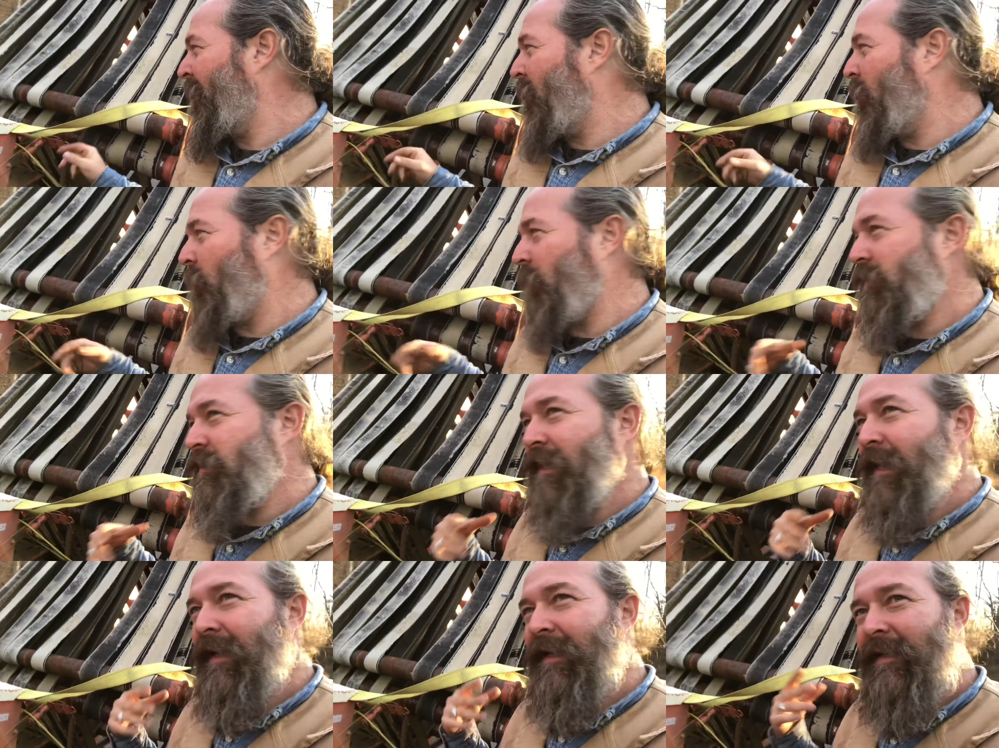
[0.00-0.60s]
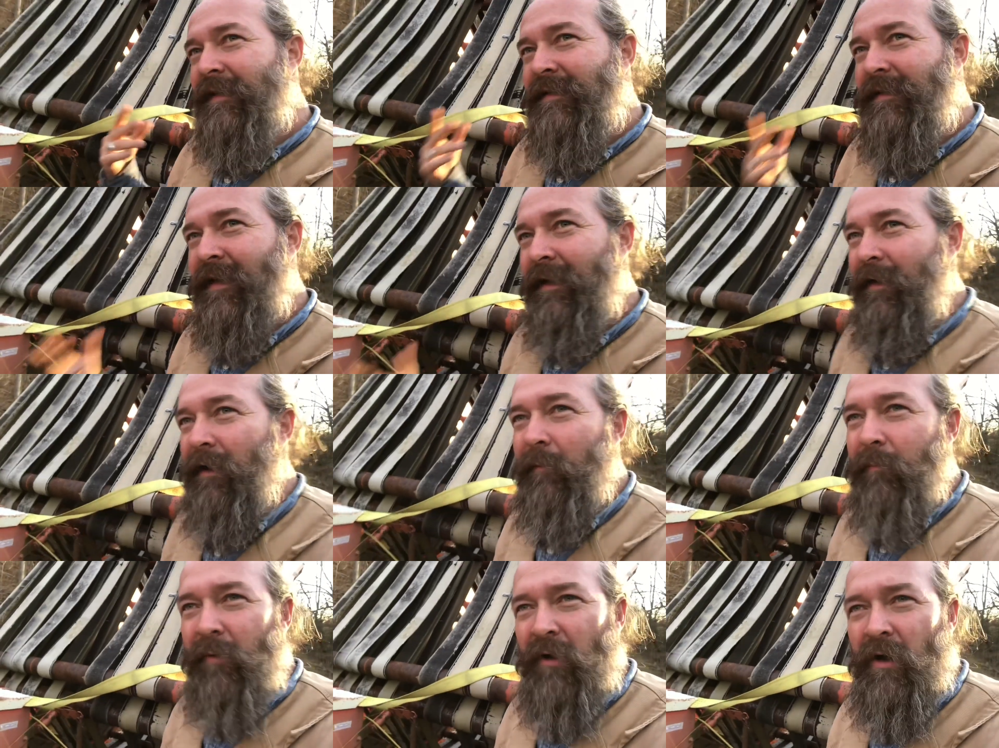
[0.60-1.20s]
which I could set
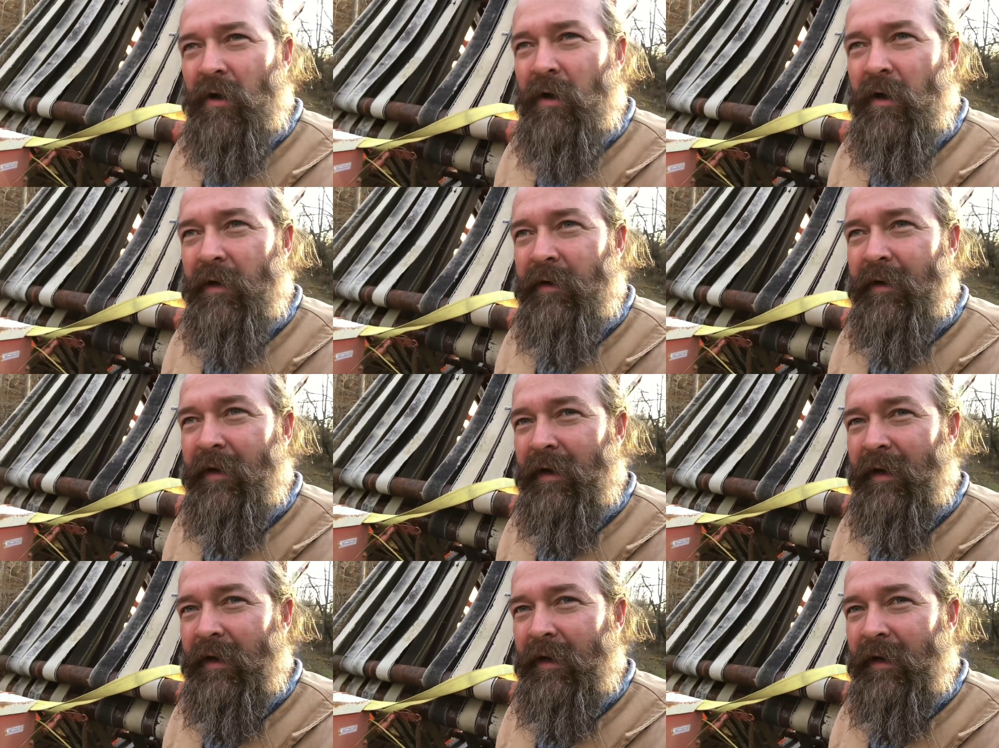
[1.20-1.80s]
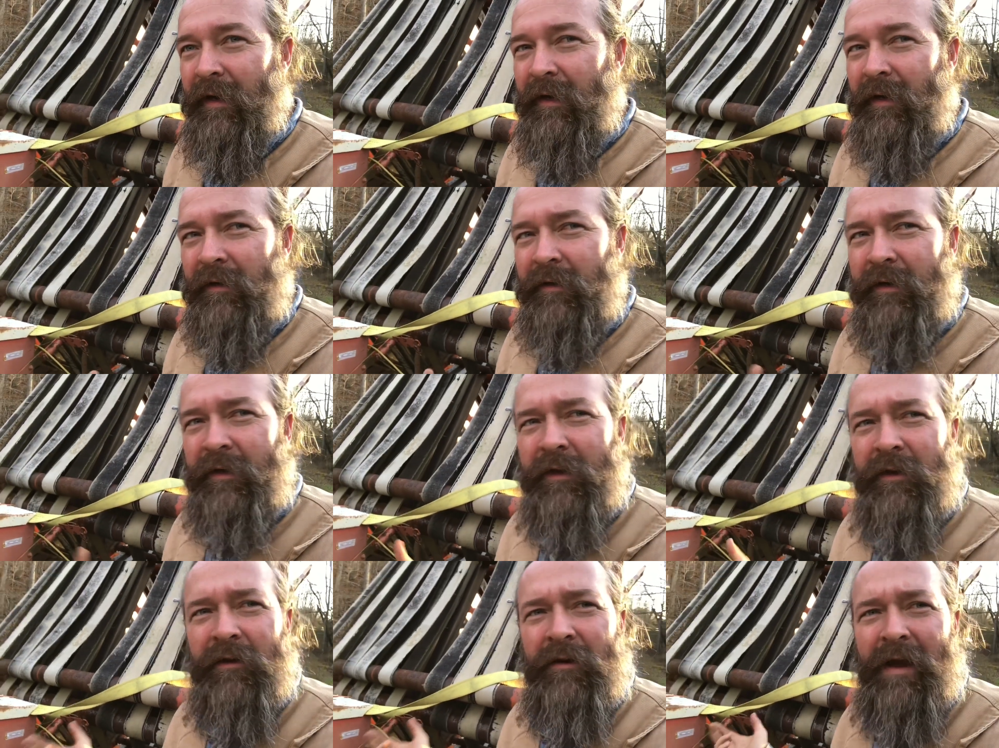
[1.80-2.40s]
up on a
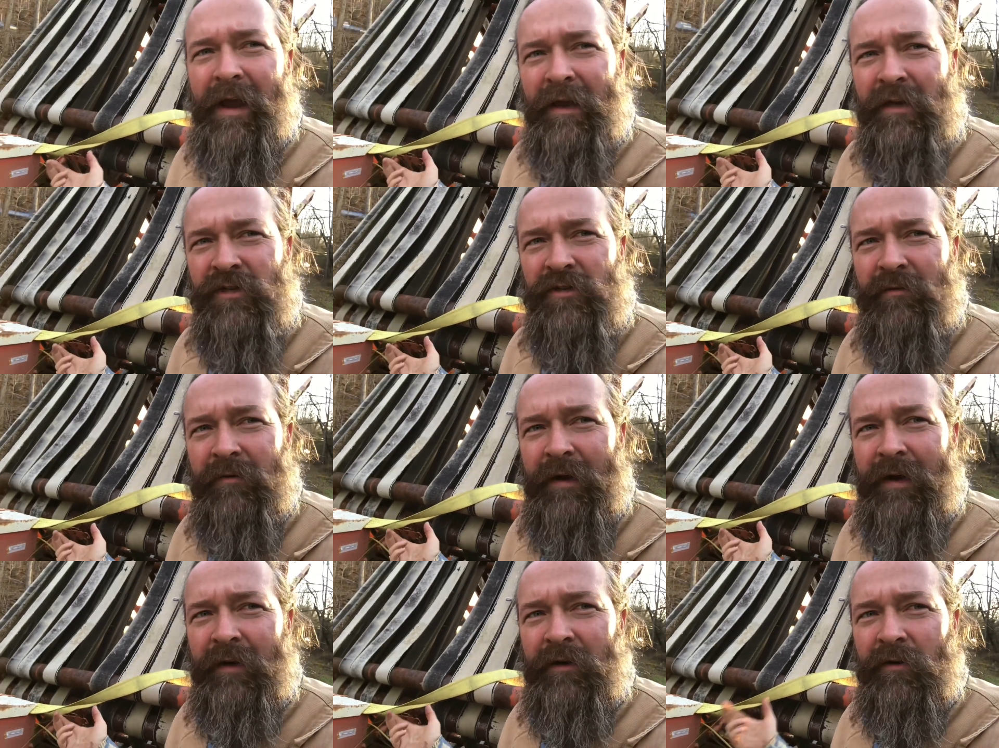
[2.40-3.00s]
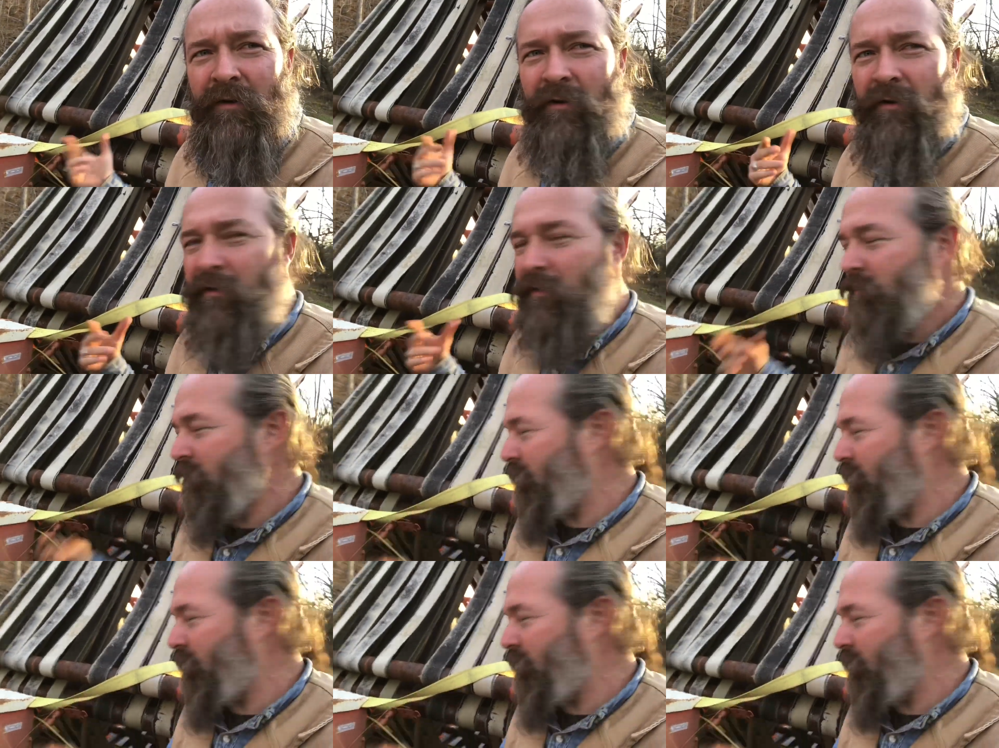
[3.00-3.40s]
linear actuator or